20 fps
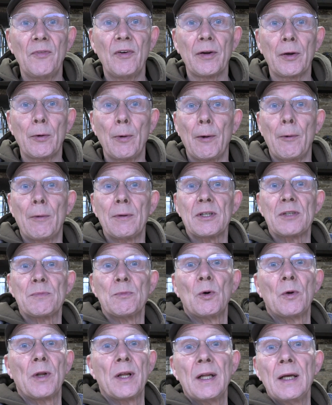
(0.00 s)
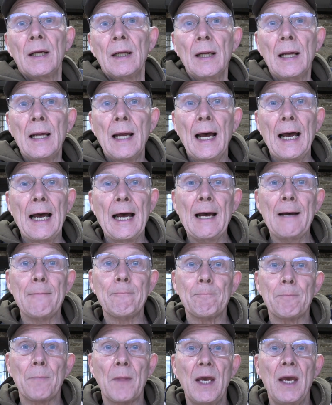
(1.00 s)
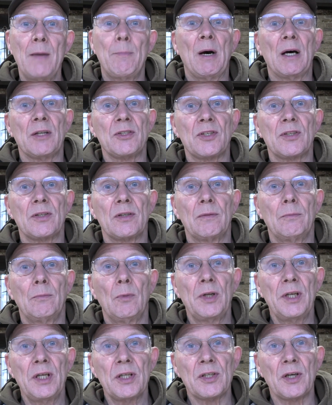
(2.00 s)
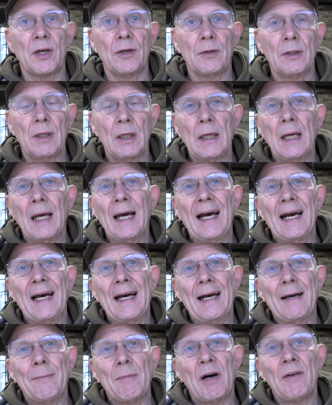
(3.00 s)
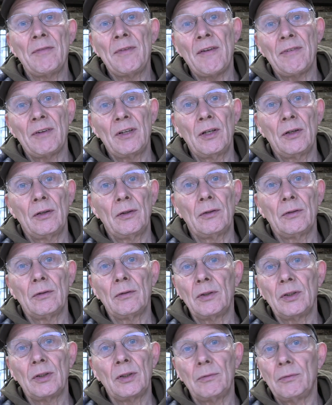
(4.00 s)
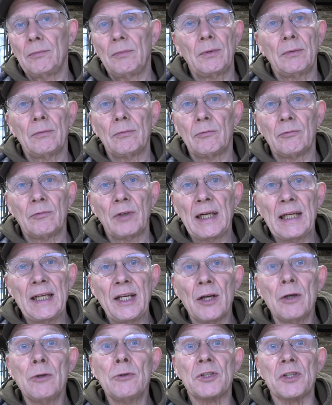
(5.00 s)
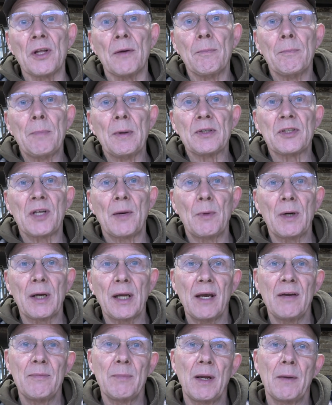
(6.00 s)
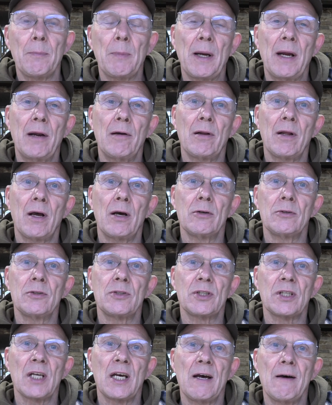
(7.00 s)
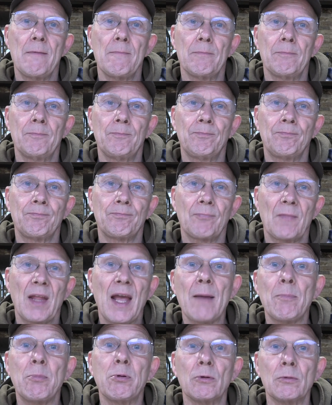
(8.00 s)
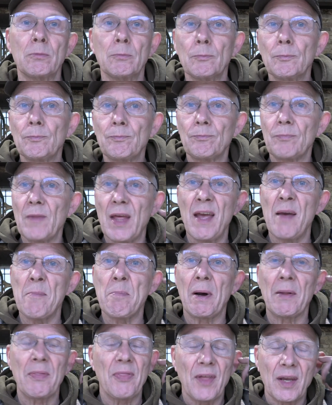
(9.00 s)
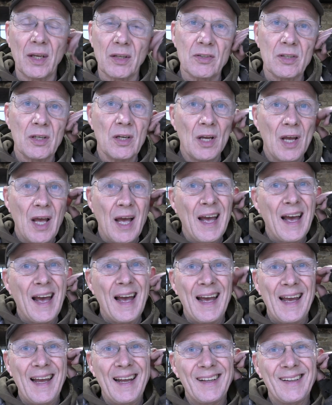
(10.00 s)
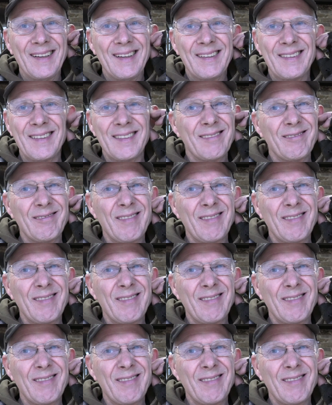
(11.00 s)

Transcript: very quick one this morning. Earbuds, what do you do? I've never really used them, but someone gave me a pair of those Apple earbud things, and